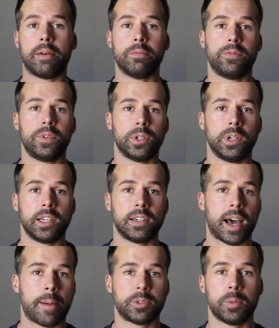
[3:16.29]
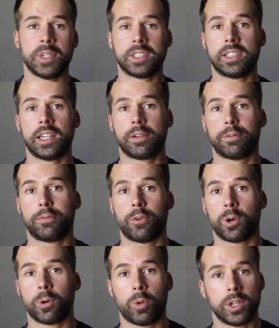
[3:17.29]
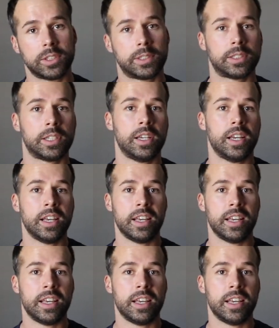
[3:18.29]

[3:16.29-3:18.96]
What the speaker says: I'm feeling optimistic for once.